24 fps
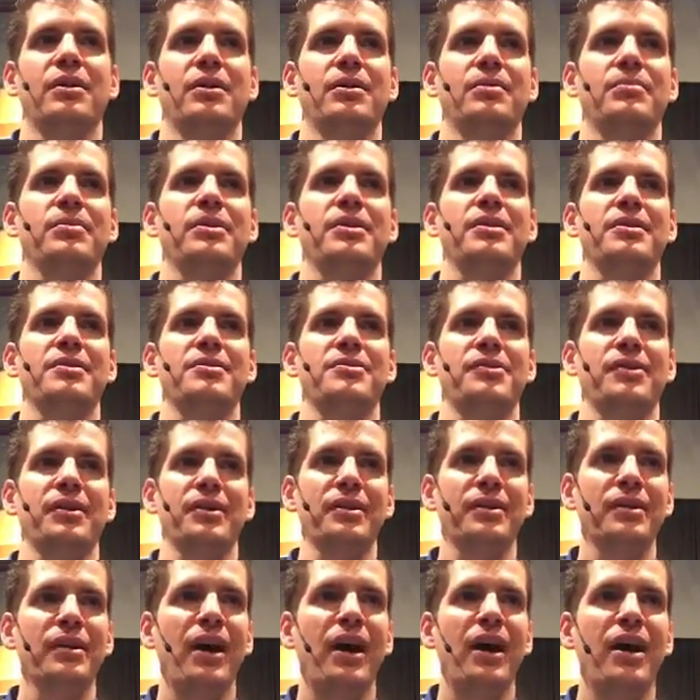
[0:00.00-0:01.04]
Because the
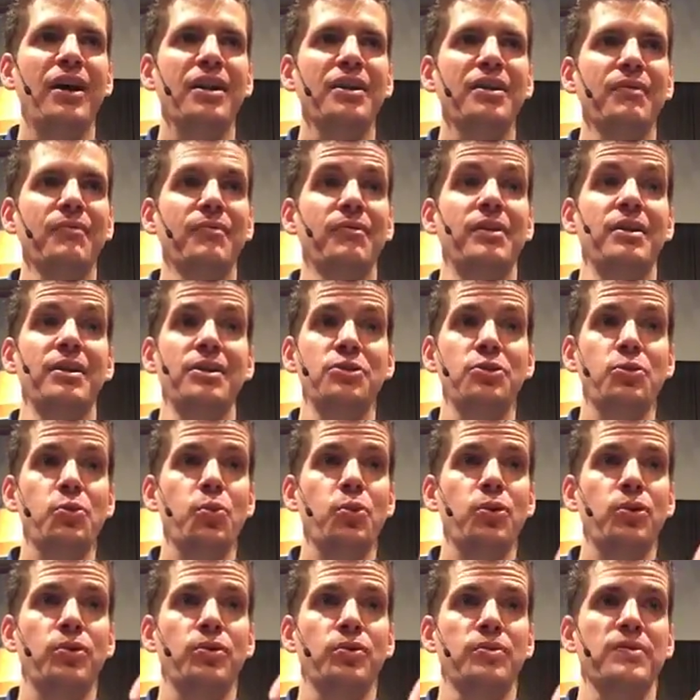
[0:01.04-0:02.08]
God of this
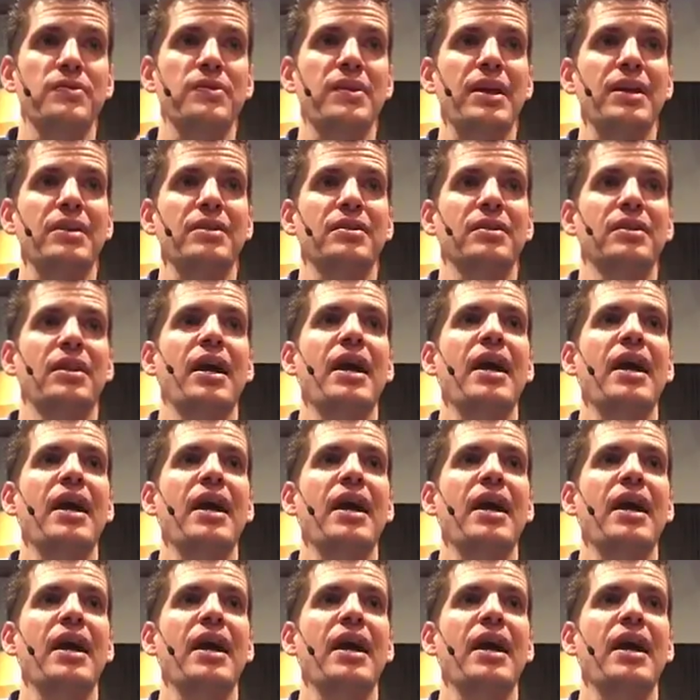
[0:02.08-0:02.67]
world, Satan,